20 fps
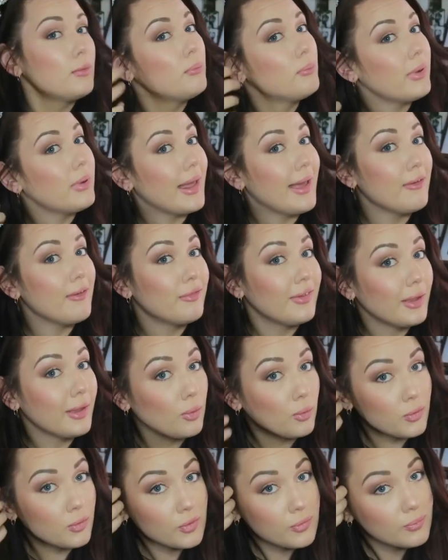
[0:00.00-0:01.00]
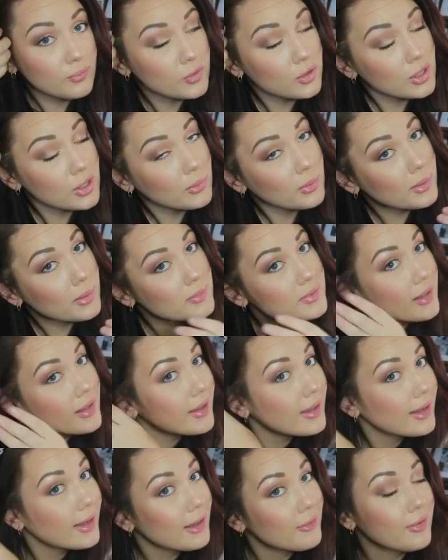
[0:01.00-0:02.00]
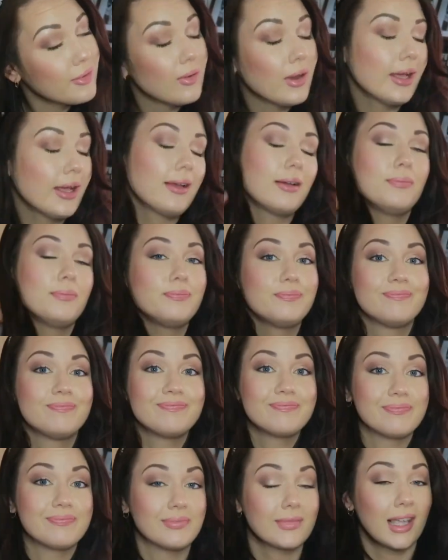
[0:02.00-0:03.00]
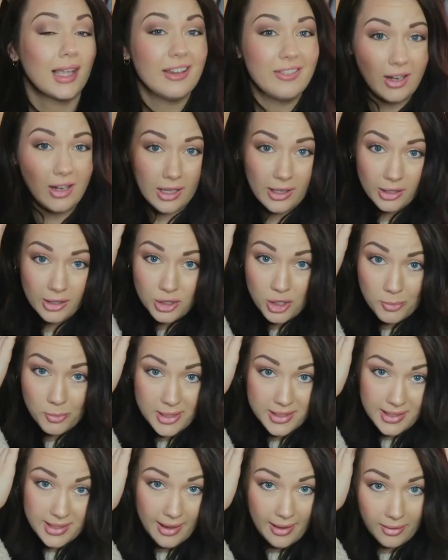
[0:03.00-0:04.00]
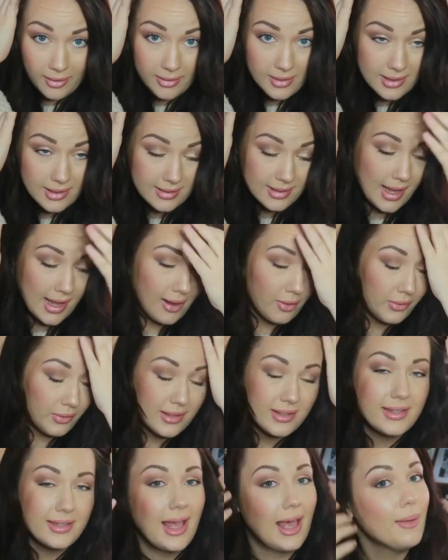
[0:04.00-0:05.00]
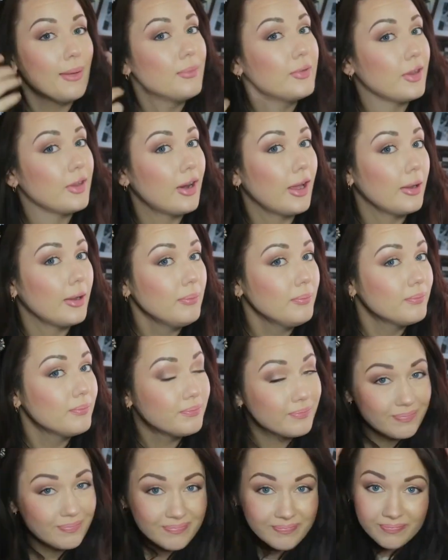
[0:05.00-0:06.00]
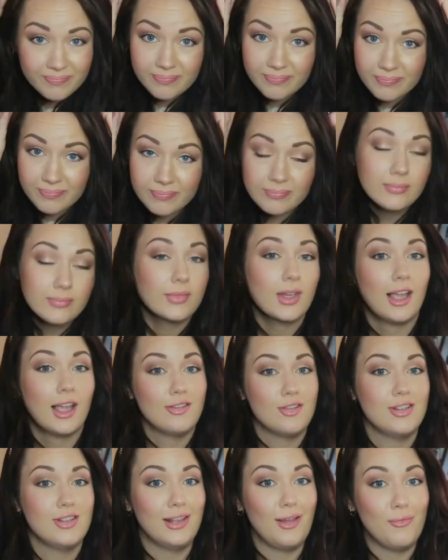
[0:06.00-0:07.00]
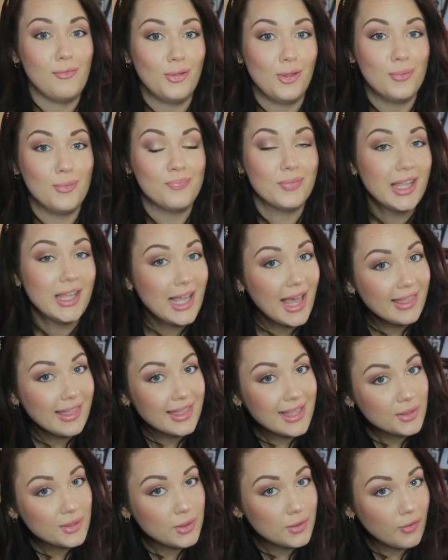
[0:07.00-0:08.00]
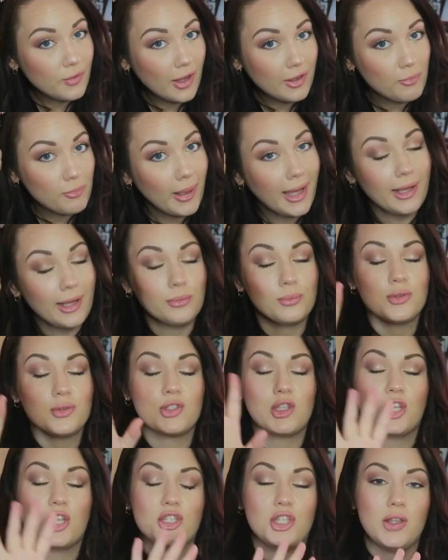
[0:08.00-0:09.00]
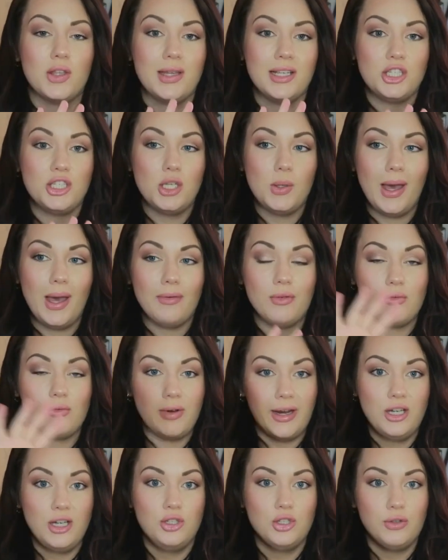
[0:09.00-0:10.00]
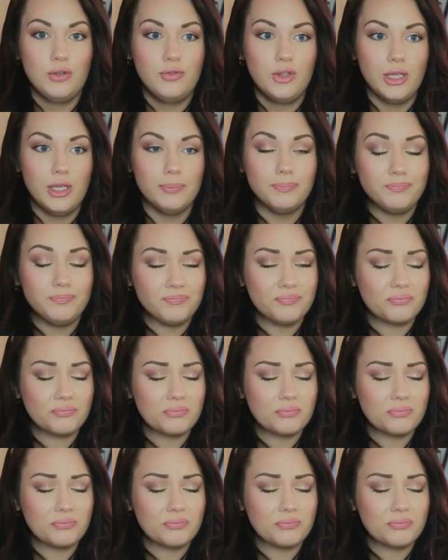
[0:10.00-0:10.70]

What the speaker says: Blair feels. Do you know what I'm saying? I feel like I should be sat on the steps, you know? I just love them. This was £5, so they do have a range of them.